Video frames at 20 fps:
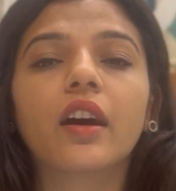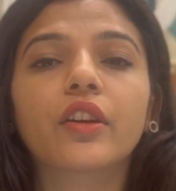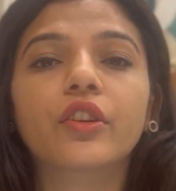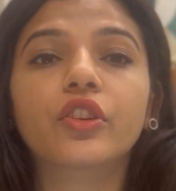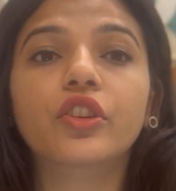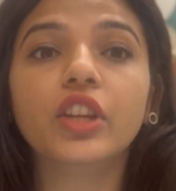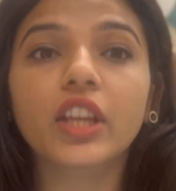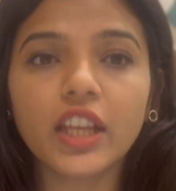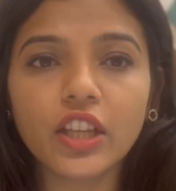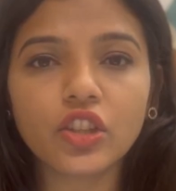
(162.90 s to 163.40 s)

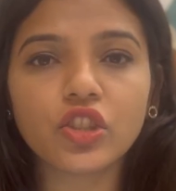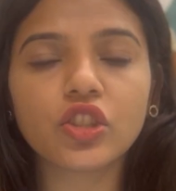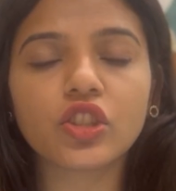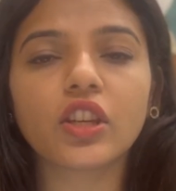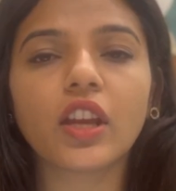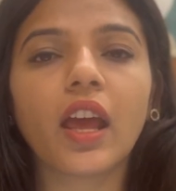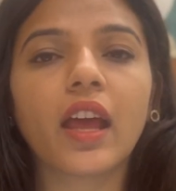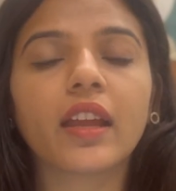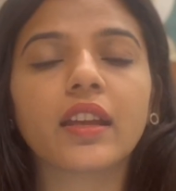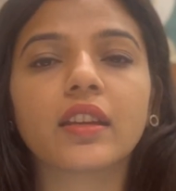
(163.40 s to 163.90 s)

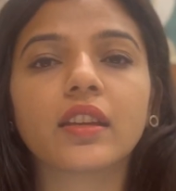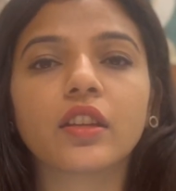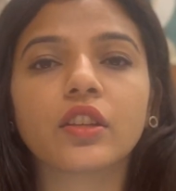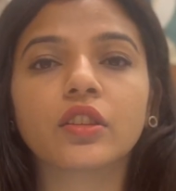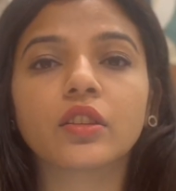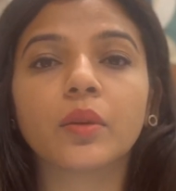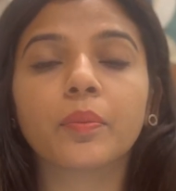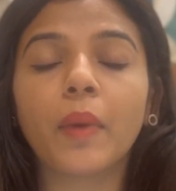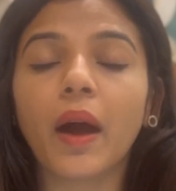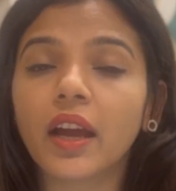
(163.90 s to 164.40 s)
reach and
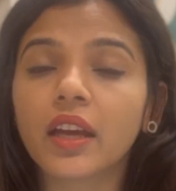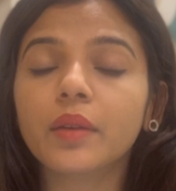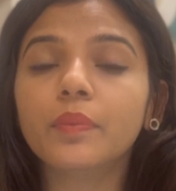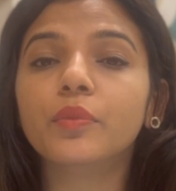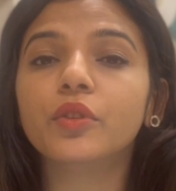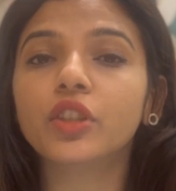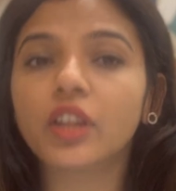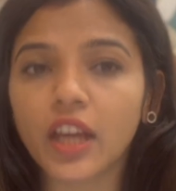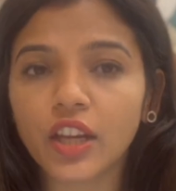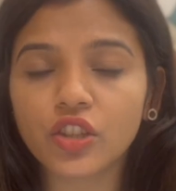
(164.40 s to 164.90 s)
the market
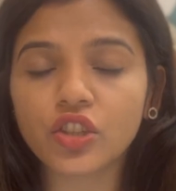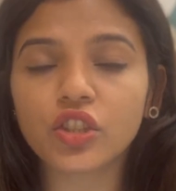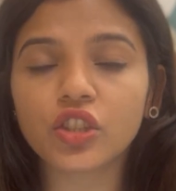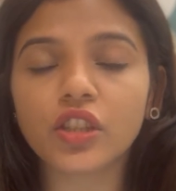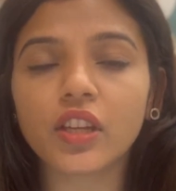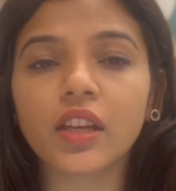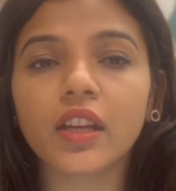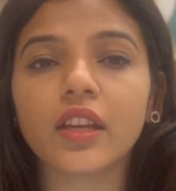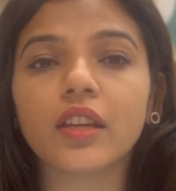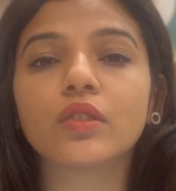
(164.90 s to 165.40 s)

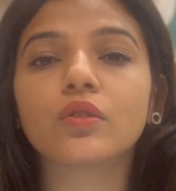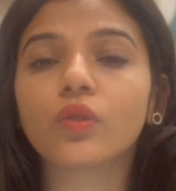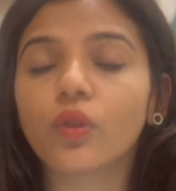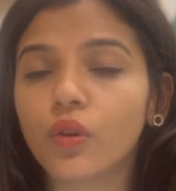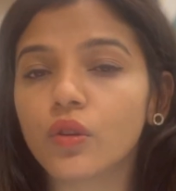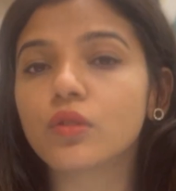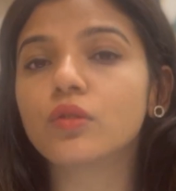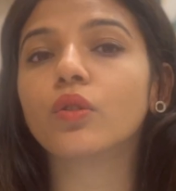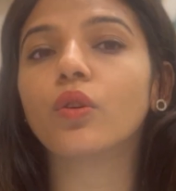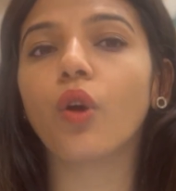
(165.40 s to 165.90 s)
potential is
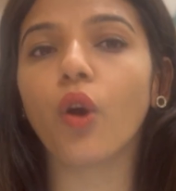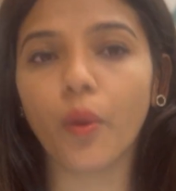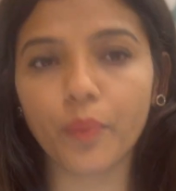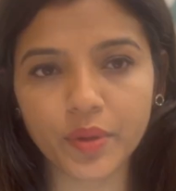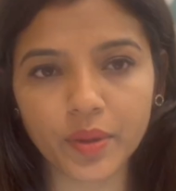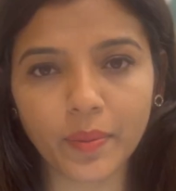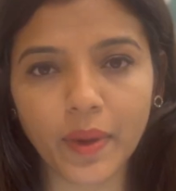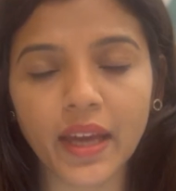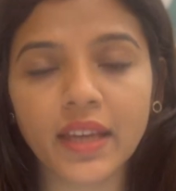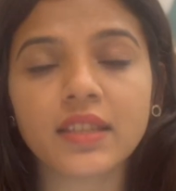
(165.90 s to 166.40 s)
also
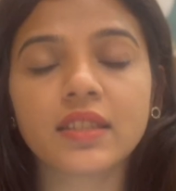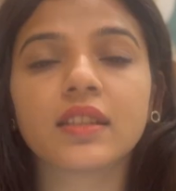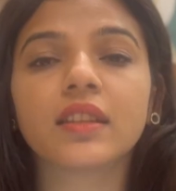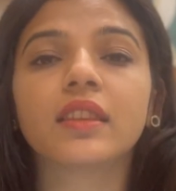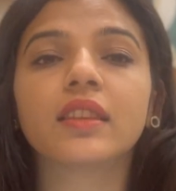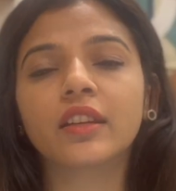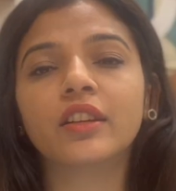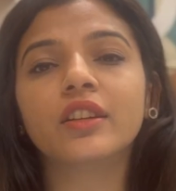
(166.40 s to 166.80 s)
optimized.